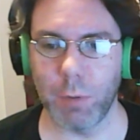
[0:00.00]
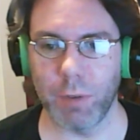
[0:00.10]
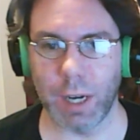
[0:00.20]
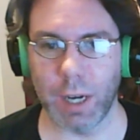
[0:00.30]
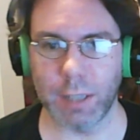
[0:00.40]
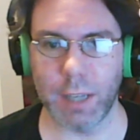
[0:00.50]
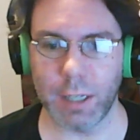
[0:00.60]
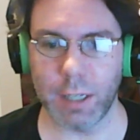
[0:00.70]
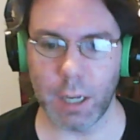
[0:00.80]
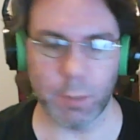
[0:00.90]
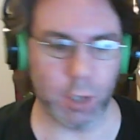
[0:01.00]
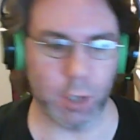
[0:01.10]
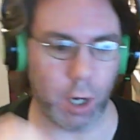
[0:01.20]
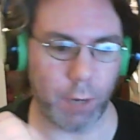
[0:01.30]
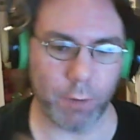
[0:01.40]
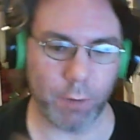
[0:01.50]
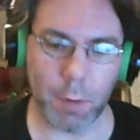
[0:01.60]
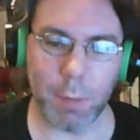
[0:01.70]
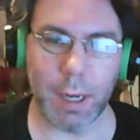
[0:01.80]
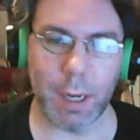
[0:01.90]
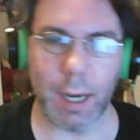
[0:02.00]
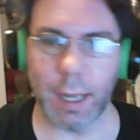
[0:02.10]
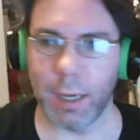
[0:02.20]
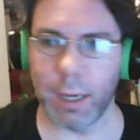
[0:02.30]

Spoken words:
We've got a set team starting from the beginning,